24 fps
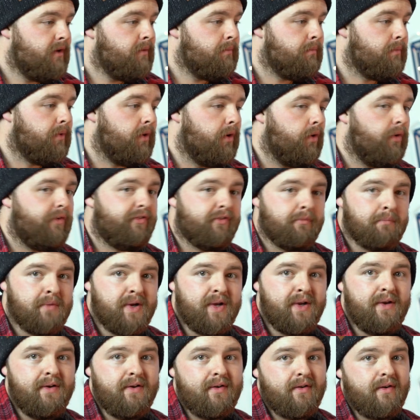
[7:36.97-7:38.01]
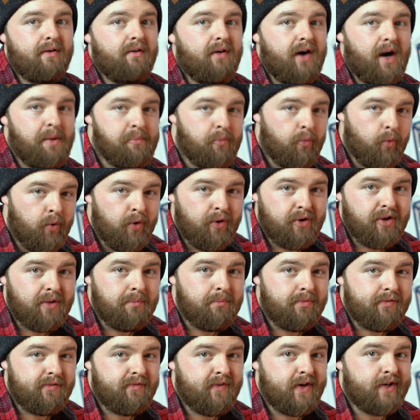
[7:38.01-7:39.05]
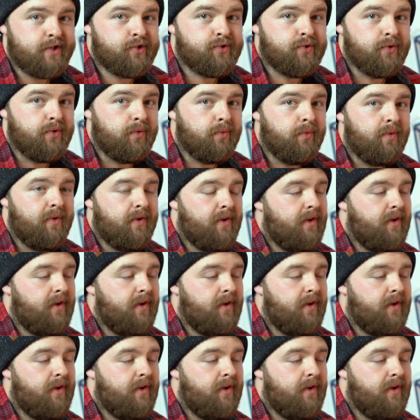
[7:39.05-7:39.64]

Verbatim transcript: but for me, I'm a working professional.